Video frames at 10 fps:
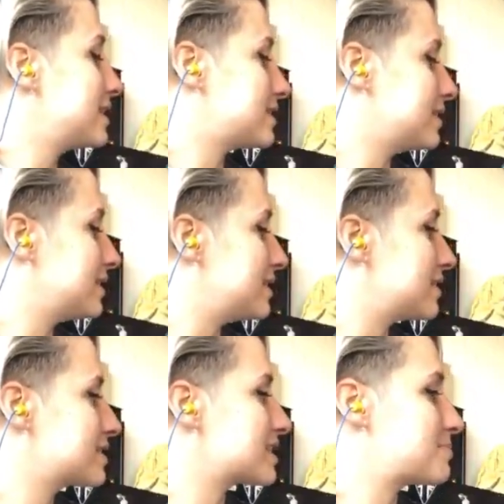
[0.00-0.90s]
that
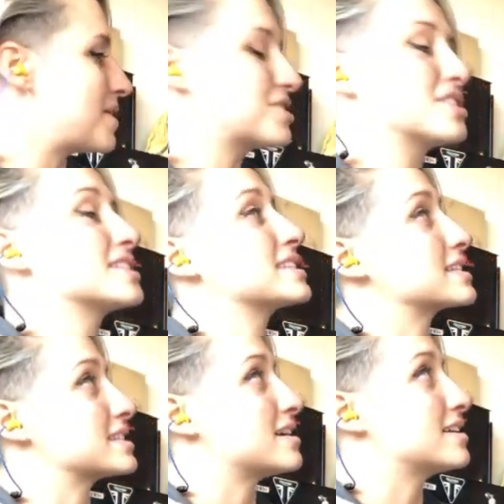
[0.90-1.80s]
the suspension
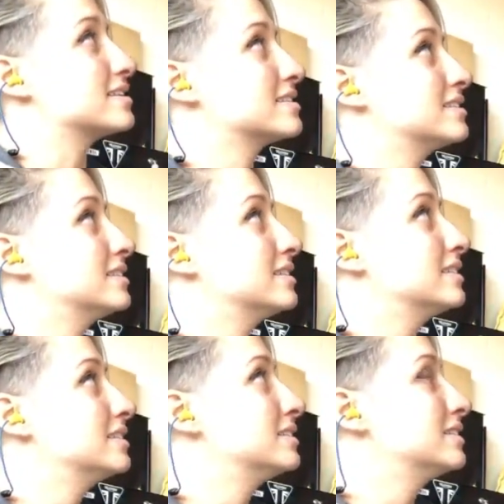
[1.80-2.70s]
sits on,
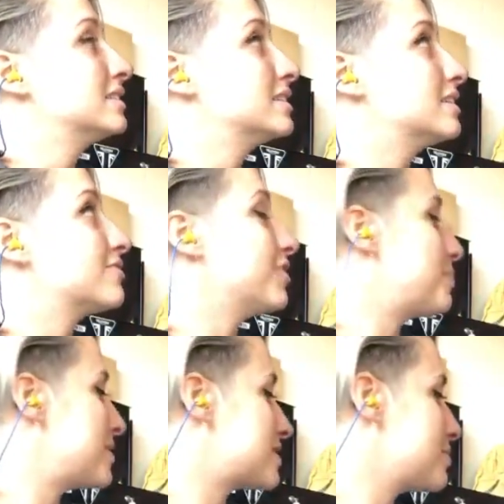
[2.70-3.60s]

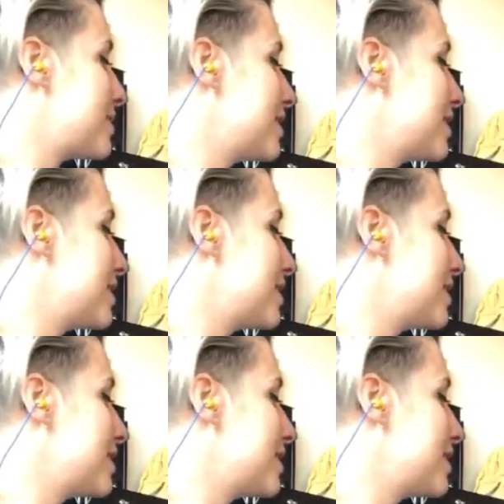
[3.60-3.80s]
flip it to